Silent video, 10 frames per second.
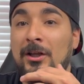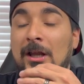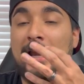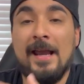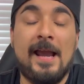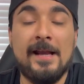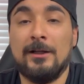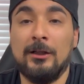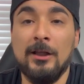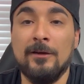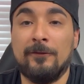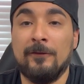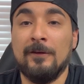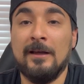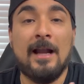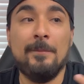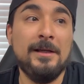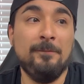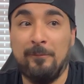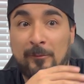and Cliff. And I
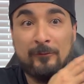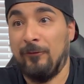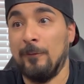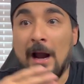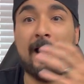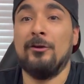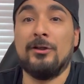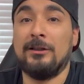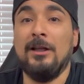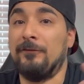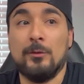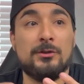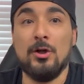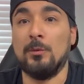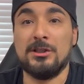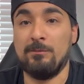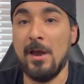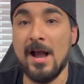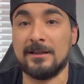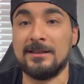mean, from Kyler to Cliff, there was no
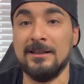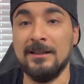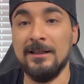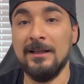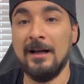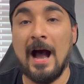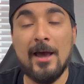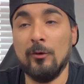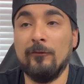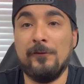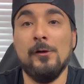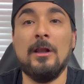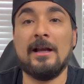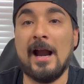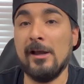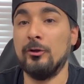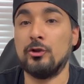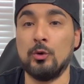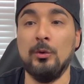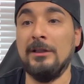respect. I don't feel like Kyler truly